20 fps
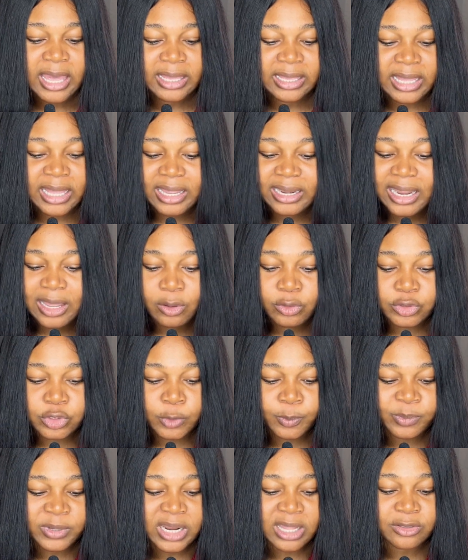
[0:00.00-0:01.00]
Canada
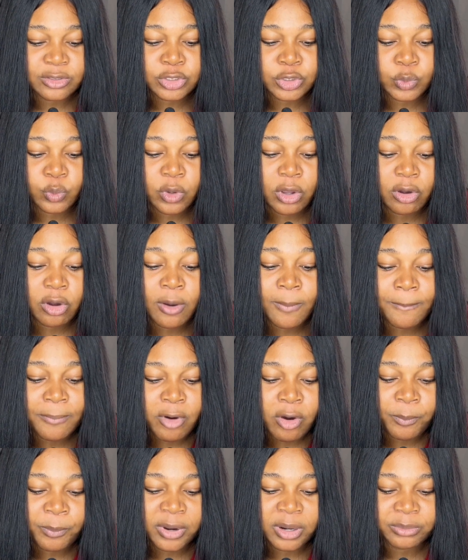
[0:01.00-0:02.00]
also plans to welcome
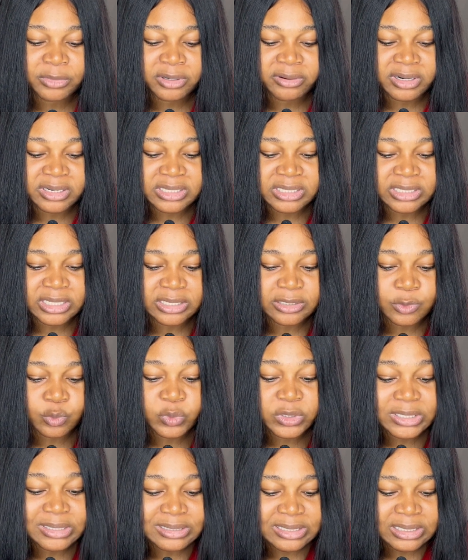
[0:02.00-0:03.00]
more permanent residents
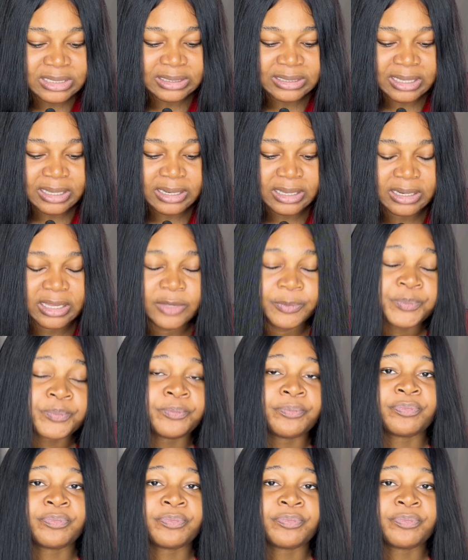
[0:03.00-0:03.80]
within Canada.